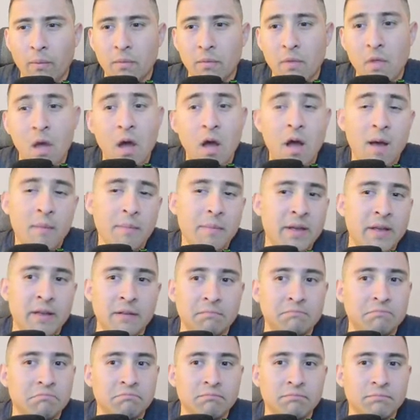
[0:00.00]
no, I
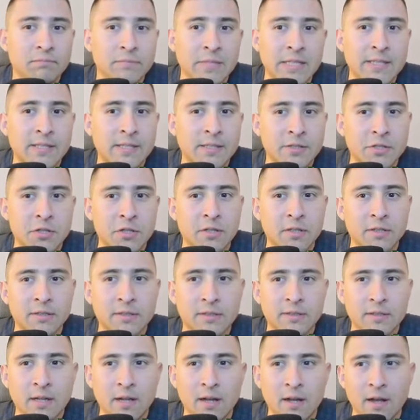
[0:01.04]
mean this is
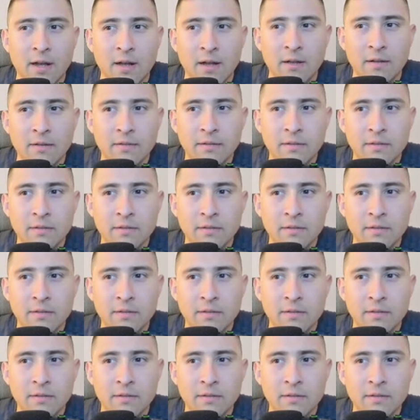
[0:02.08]
just uh,